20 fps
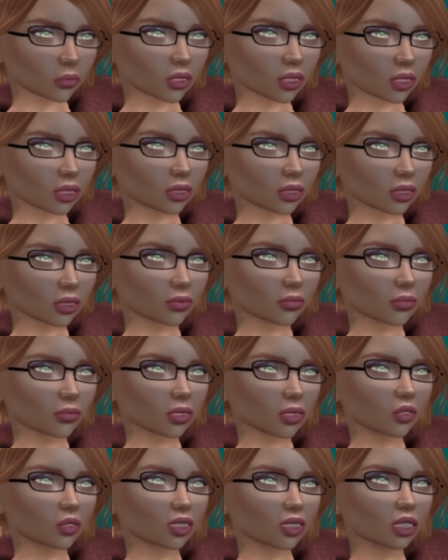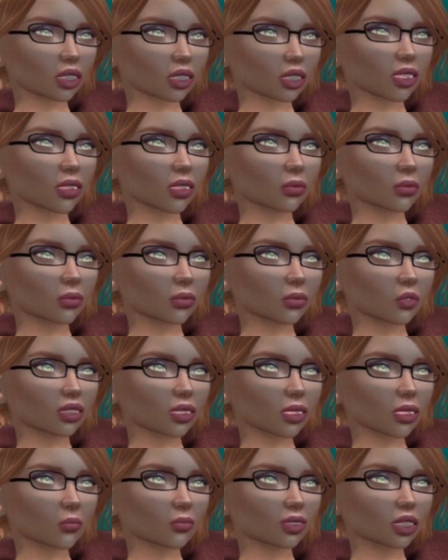it can be, and that one
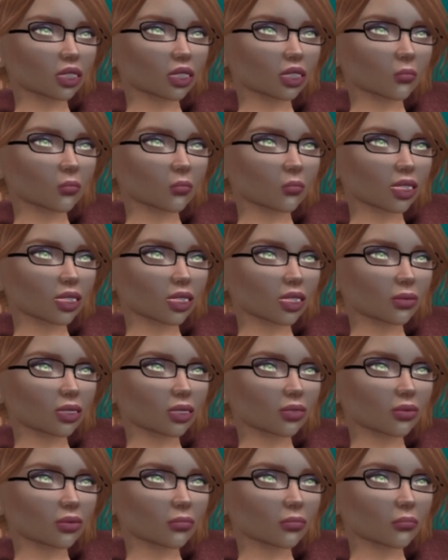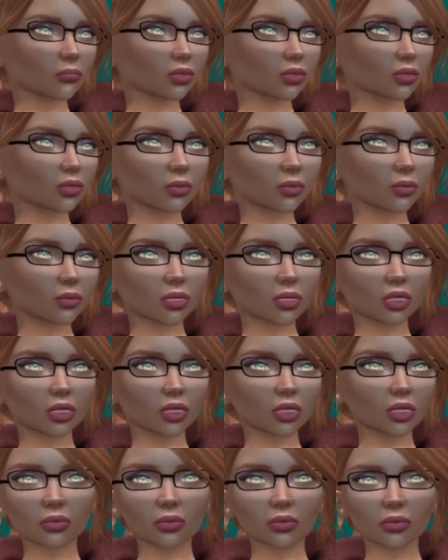time I turn around and
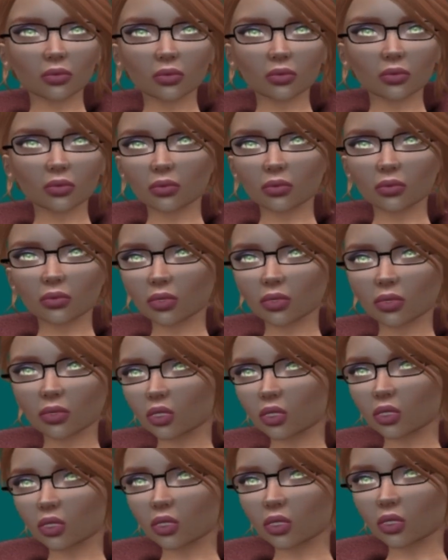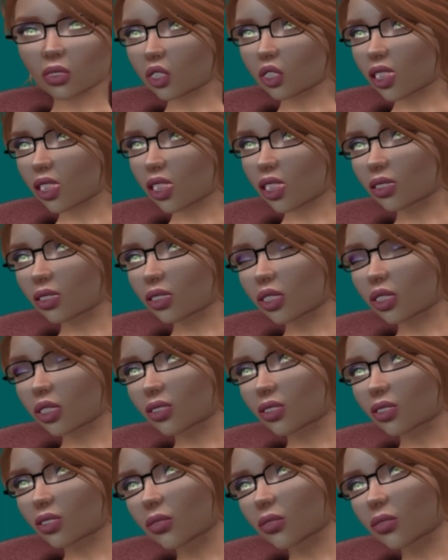step may be the last
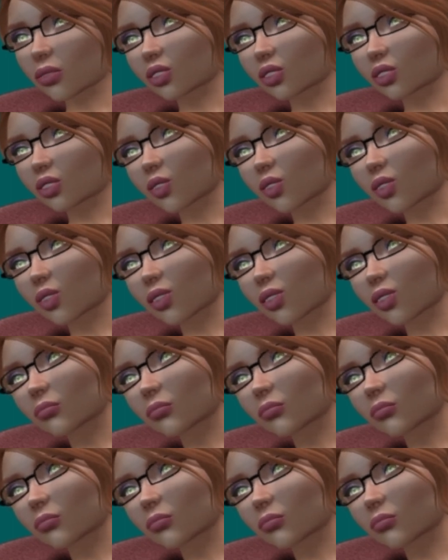time I do it.